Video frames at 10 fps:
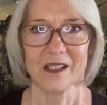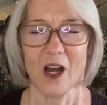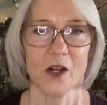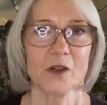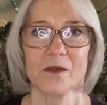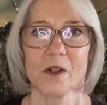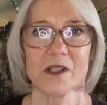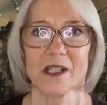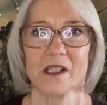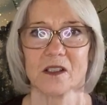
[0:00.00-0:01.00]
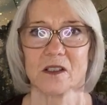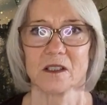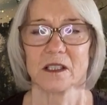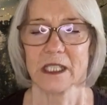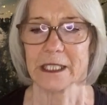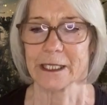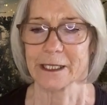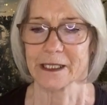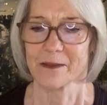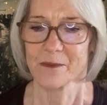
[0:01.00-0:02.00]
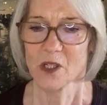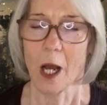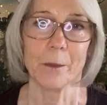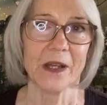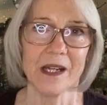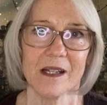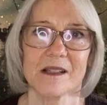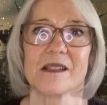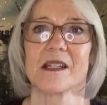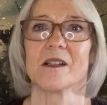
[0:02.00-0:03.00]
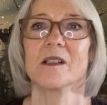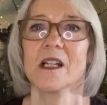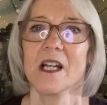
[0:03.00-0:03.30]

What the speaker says: controversial topic still,